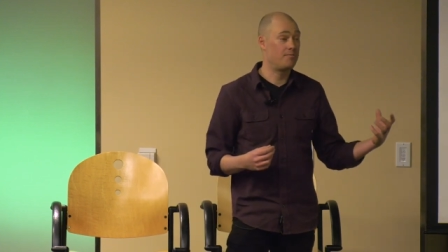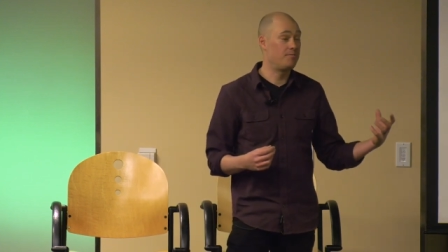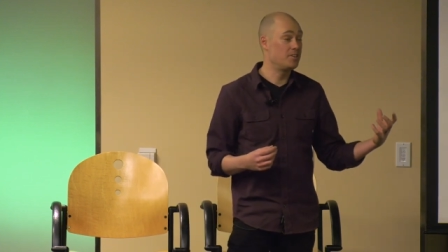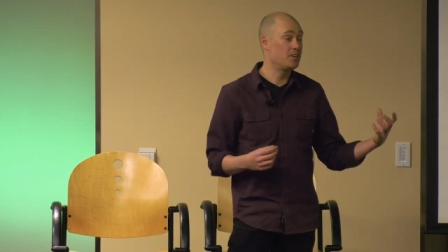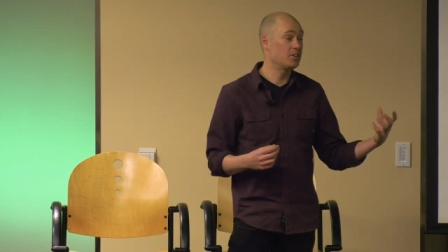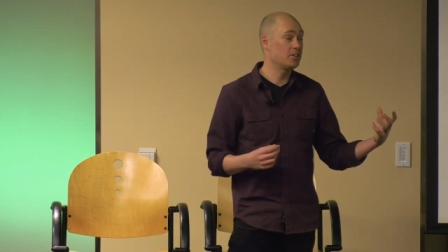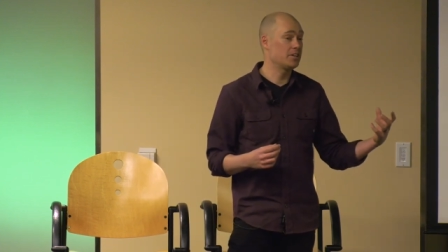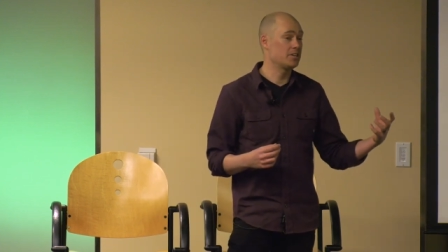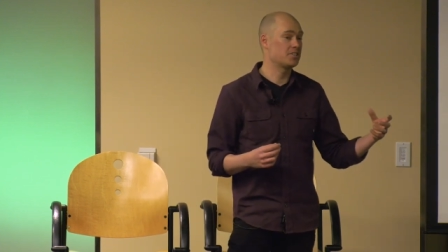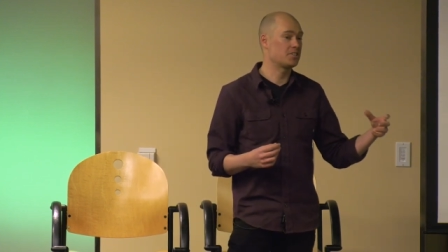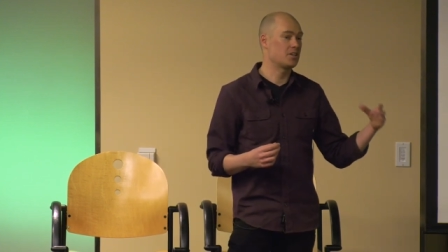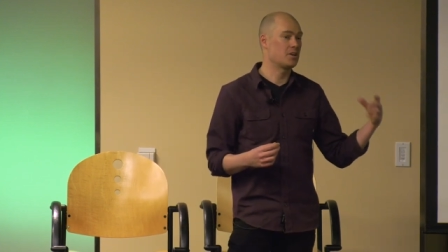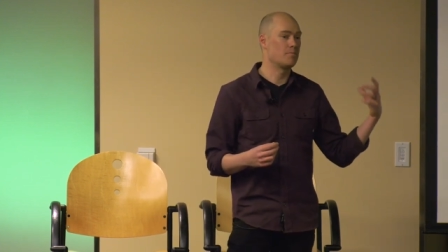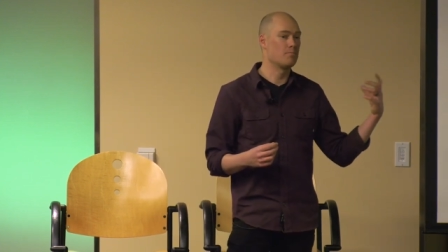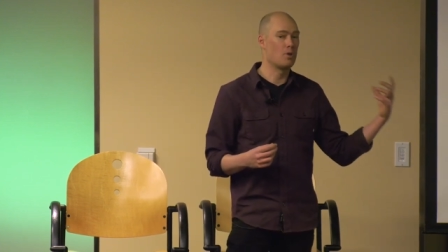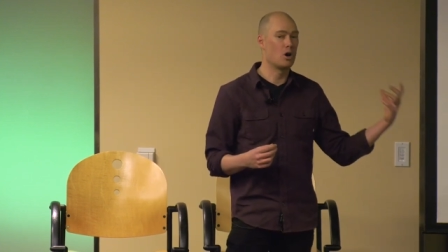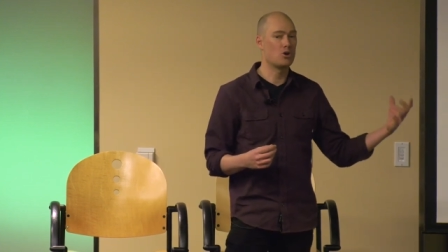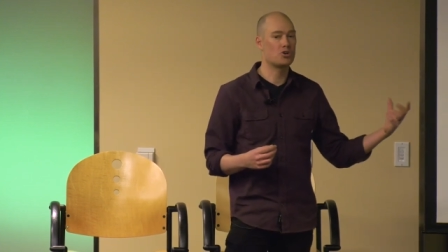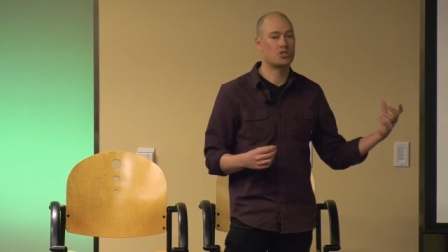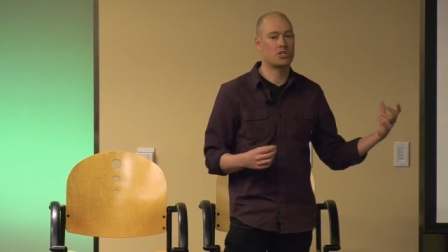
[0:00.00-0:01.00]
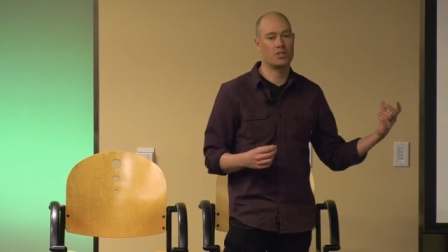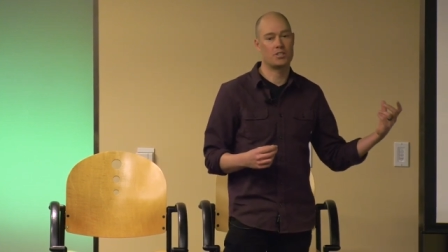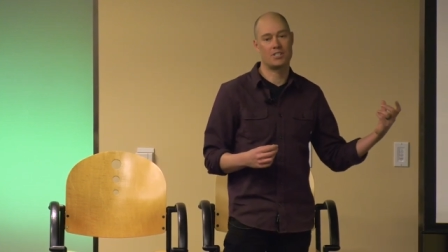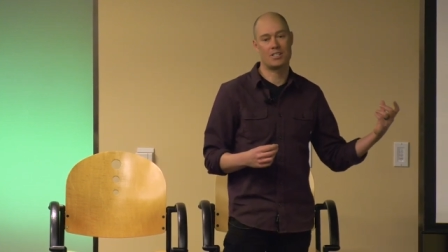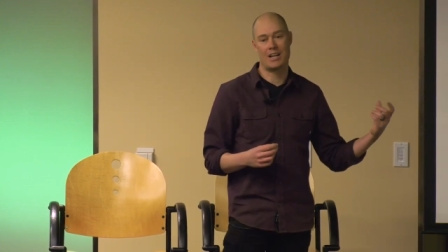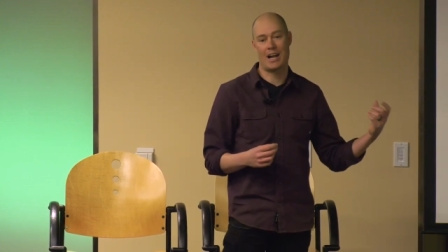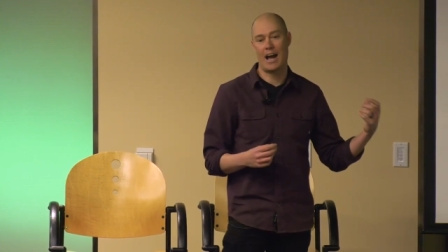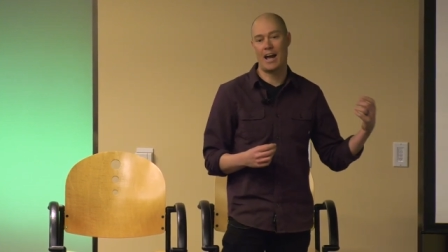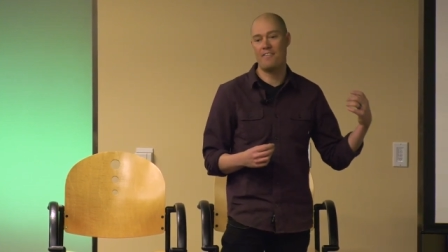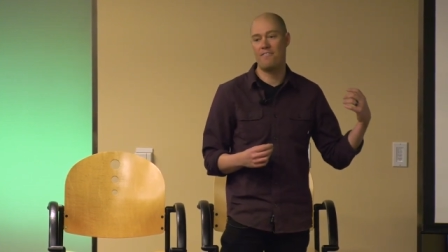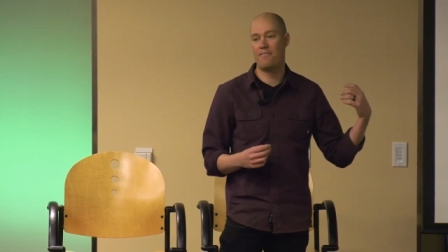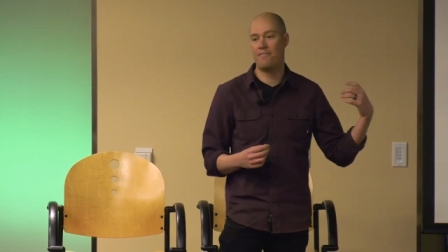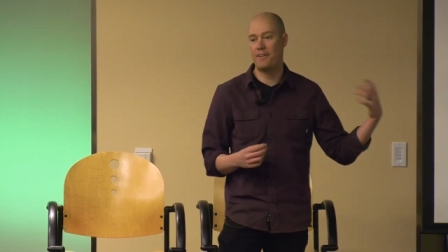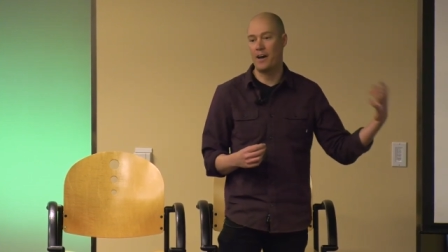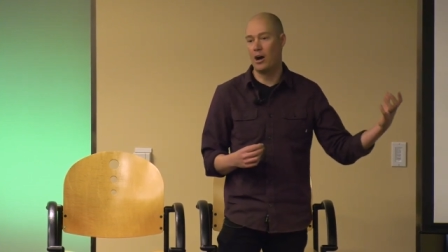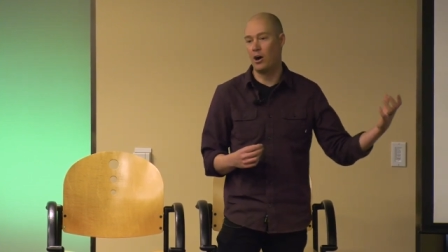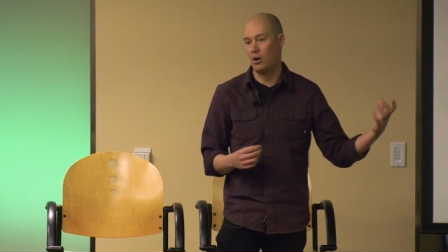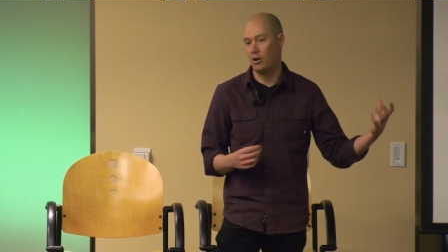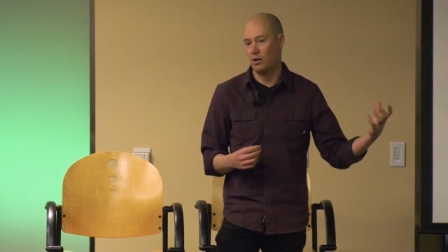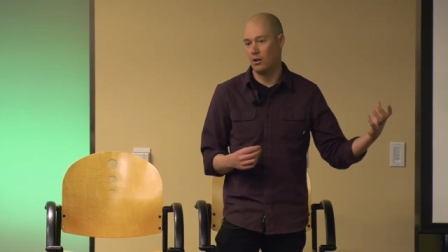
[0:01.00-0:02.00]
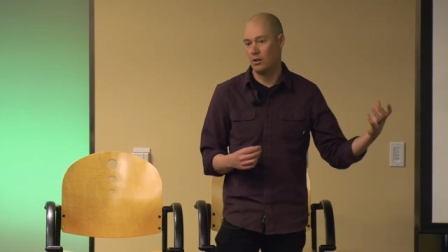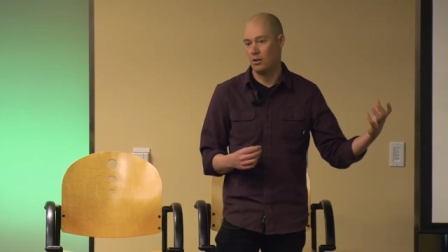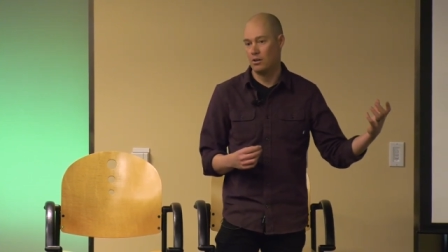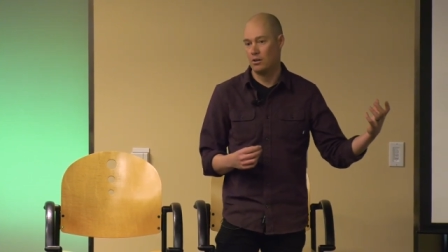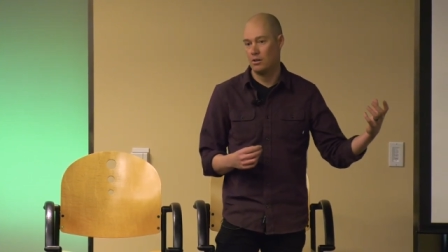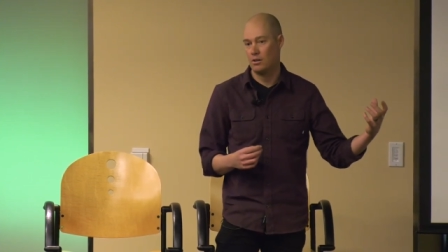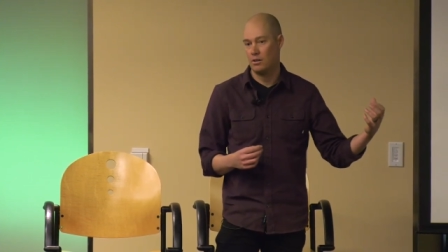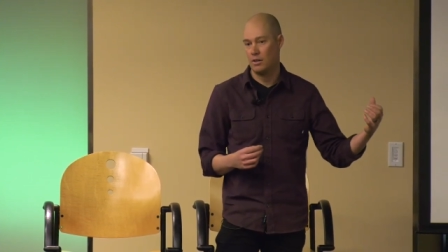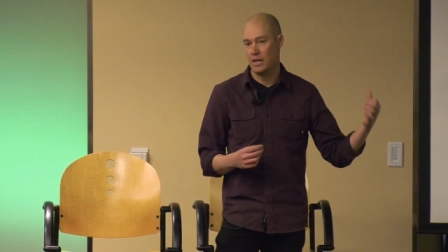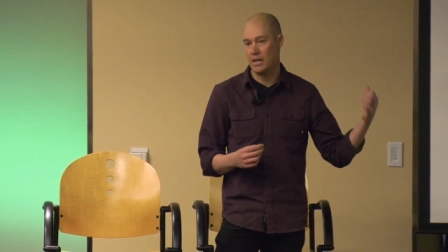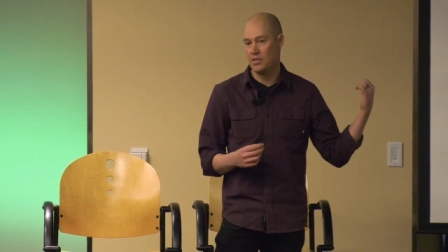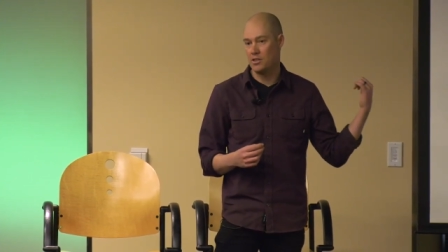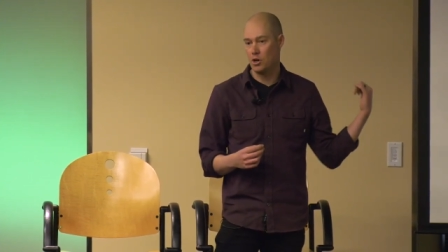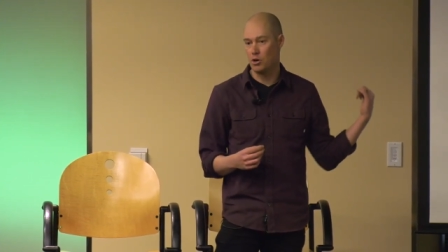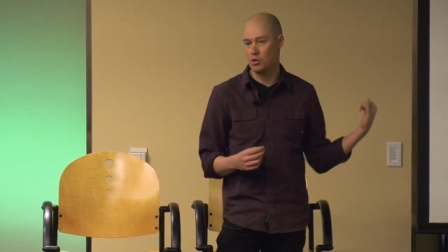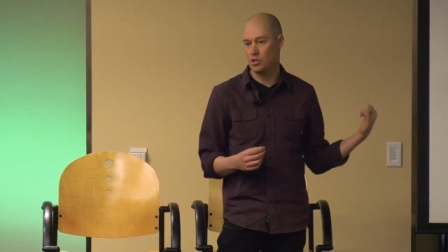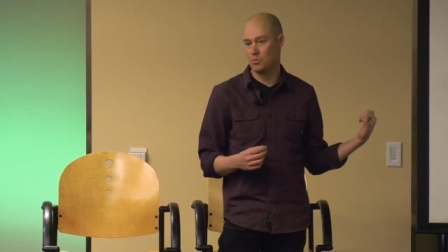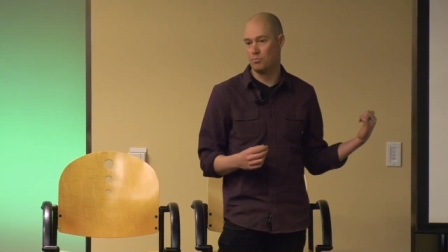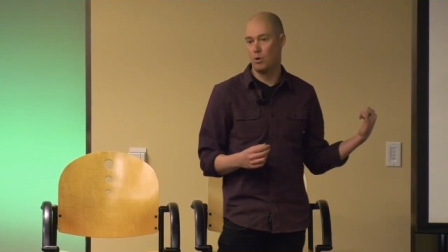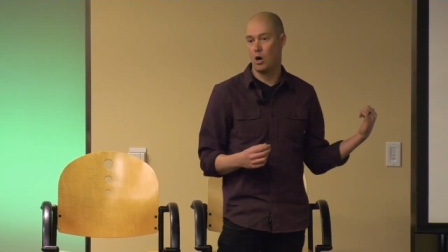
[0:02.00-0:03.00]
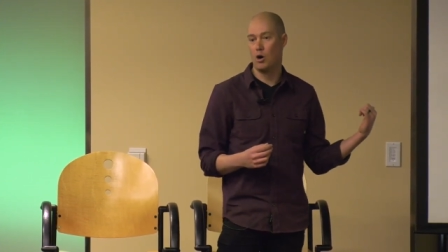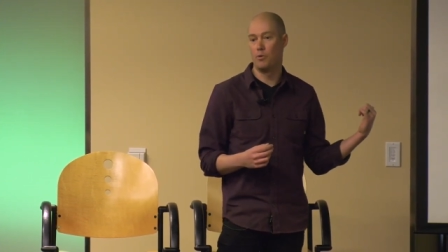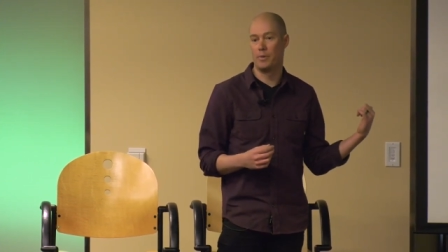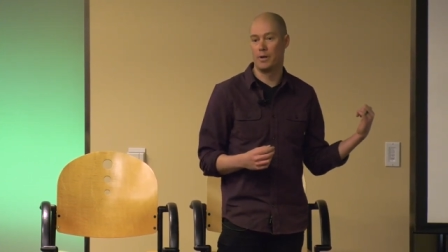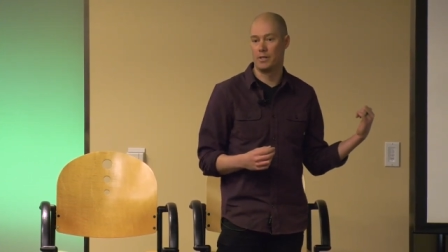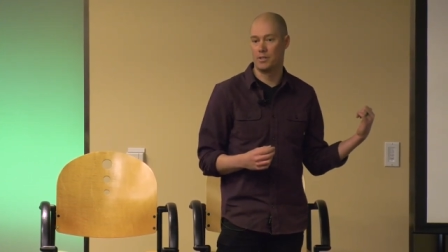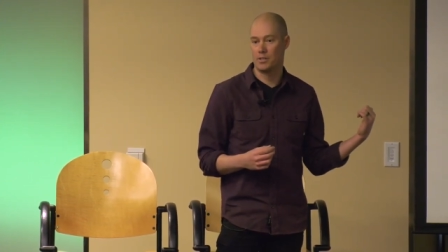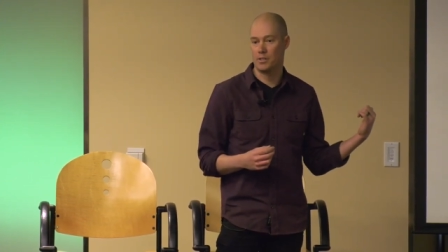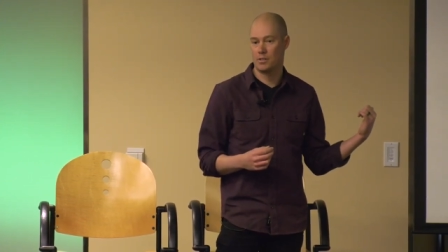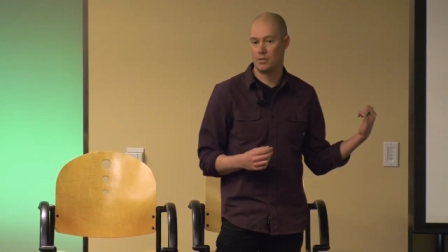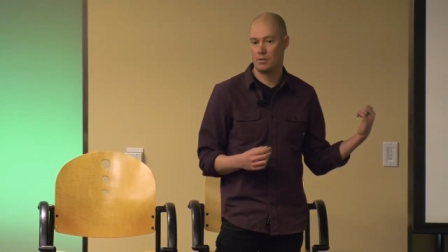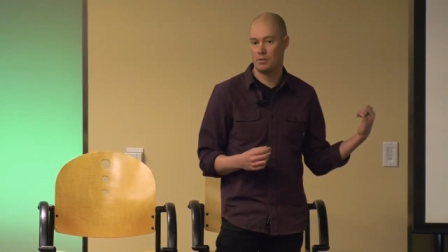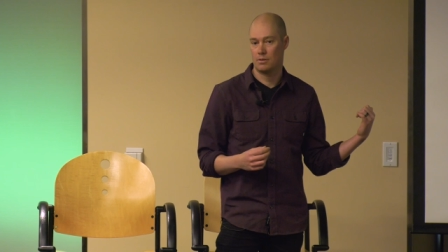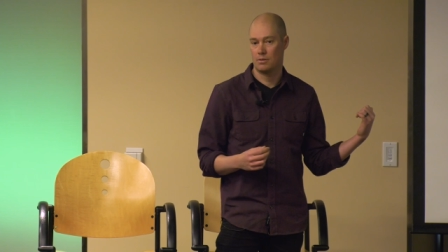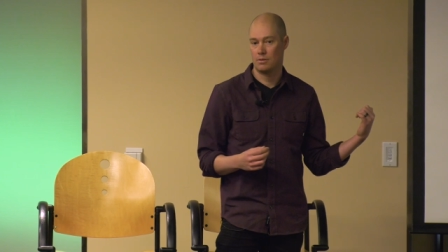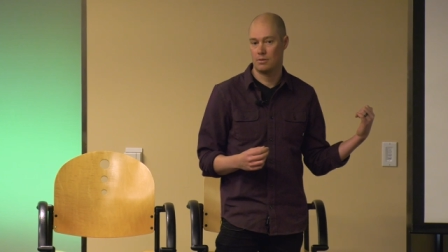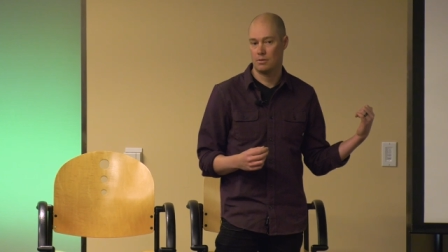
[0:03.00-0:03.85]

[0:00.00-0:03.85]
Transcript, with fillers: feelings and emotions that I felt in those moments.